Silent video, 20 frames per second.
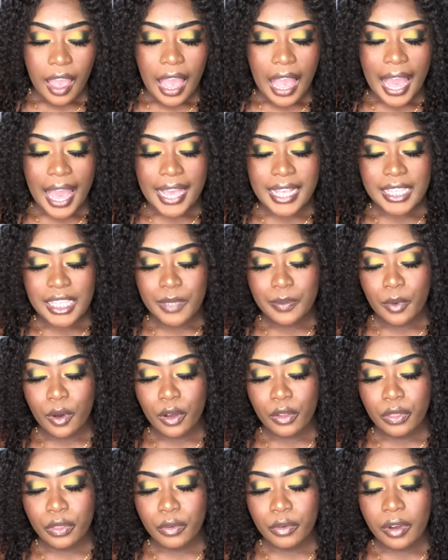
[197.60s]
I
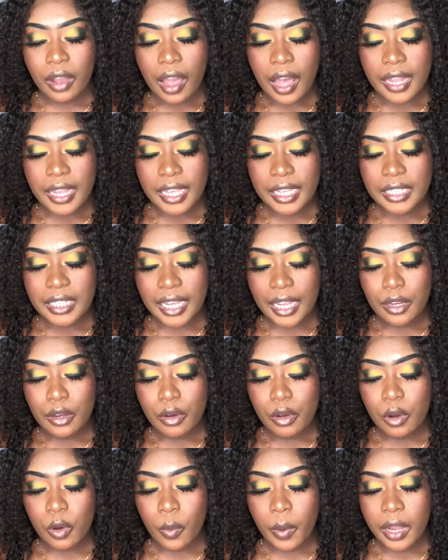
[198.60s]
smoked through college and
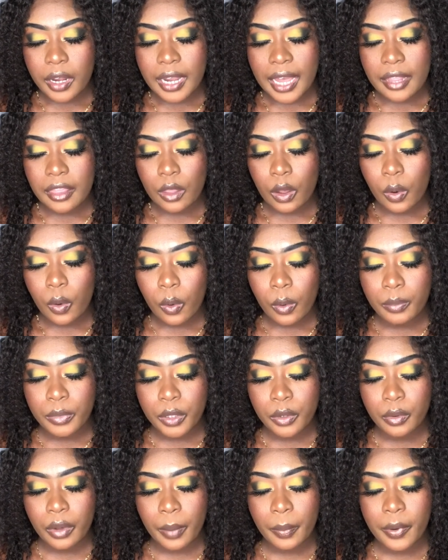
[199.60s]
no one at home
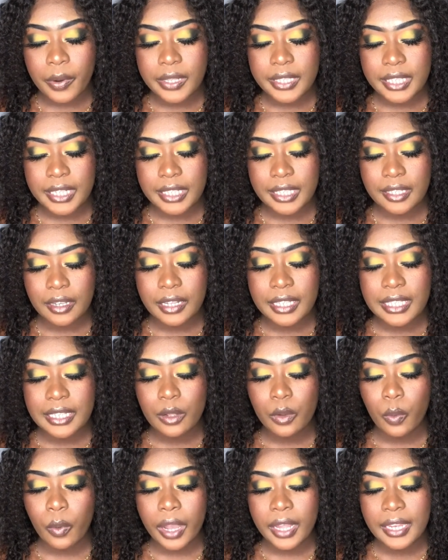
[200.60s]
knew about it
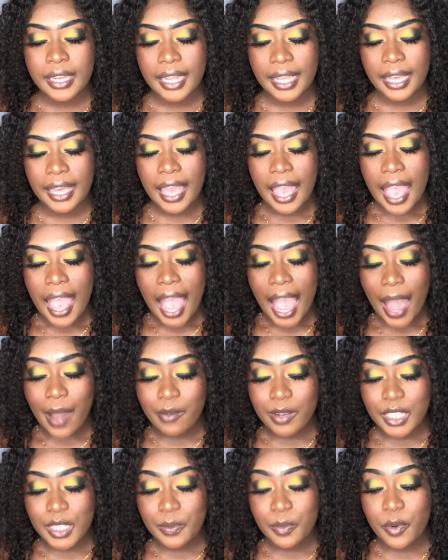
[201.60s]
until one day I
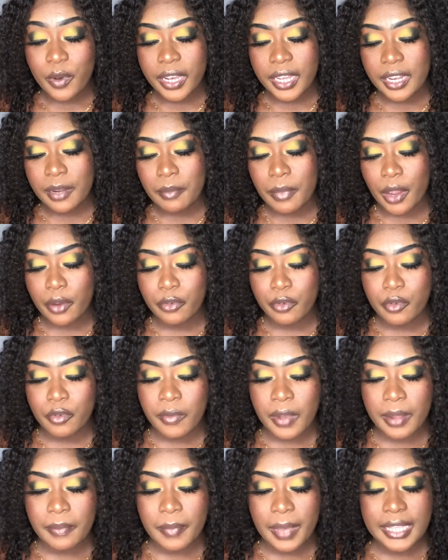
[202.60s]
was smoking in my room
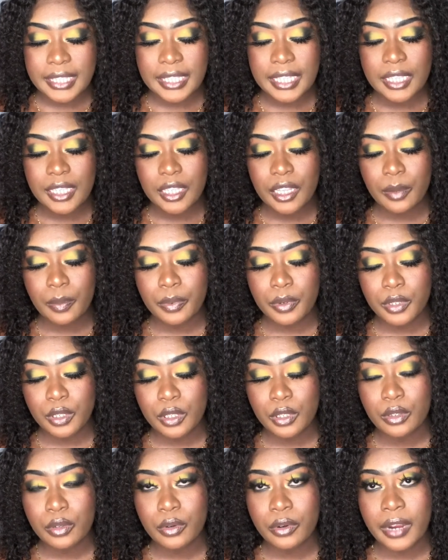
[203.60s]
and my sister pushed
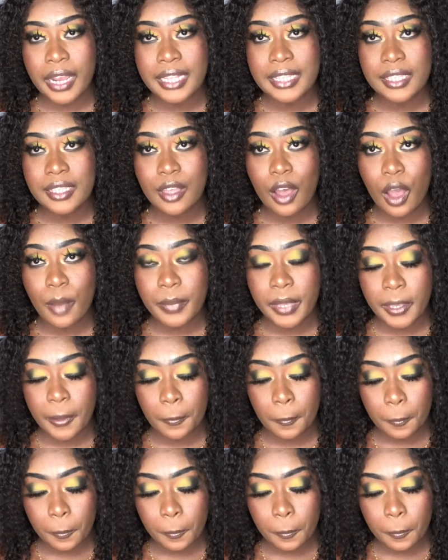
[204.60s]
the door and saw me.